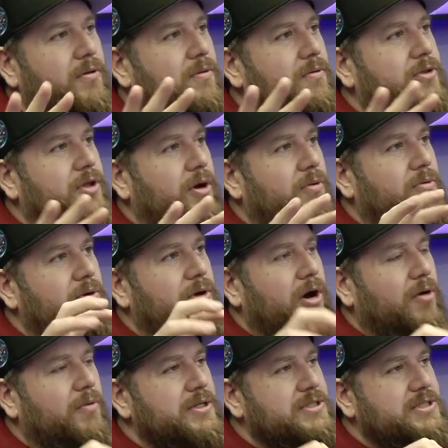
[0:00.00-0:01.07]
don't
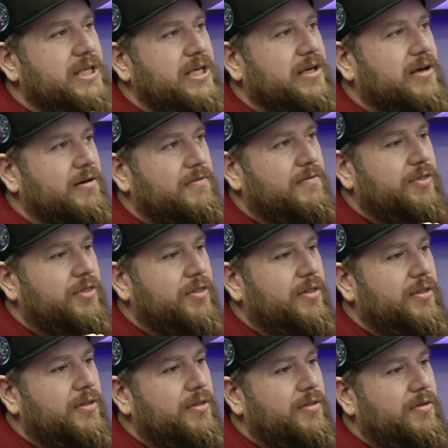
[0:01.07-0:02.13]
always think of,
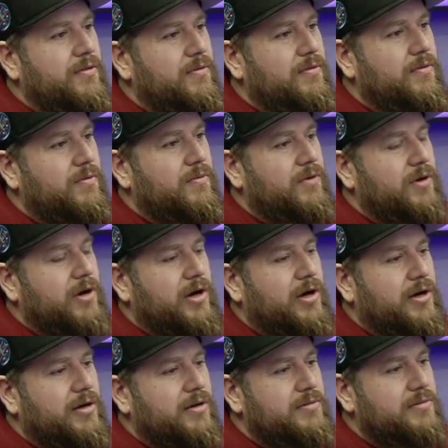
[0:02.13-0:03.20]

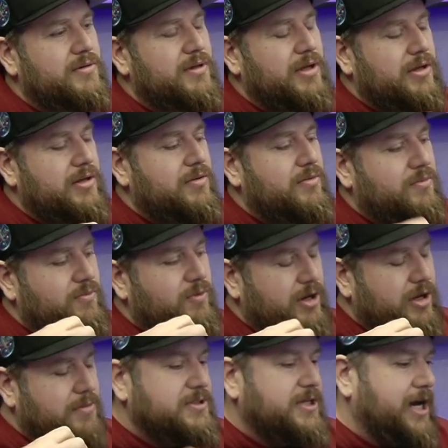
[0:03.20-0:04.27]
when it
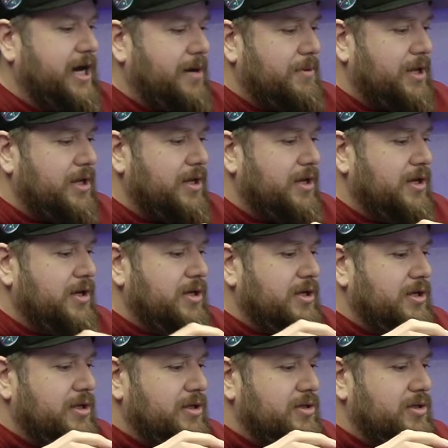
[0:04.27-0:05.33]
comes to comedy,
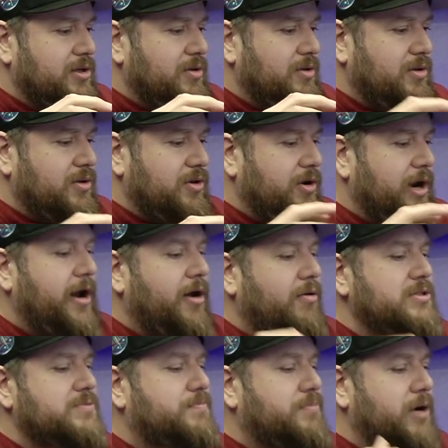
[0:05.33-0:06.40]
you're not
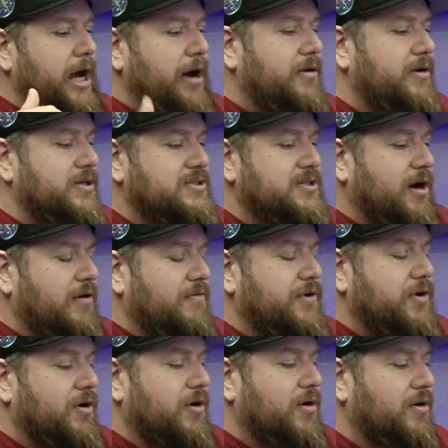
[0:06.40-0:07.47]
always proudest of
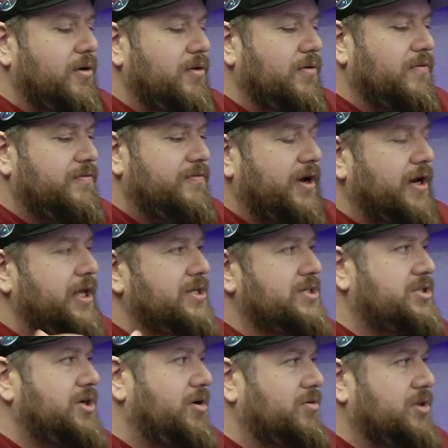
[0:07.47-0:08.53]
your funniest
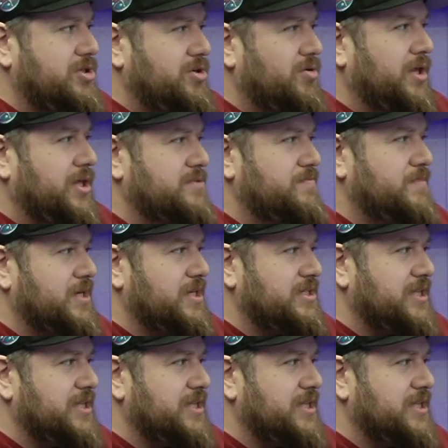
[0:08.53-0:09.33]
joke, the joke that gets the biggest laugh.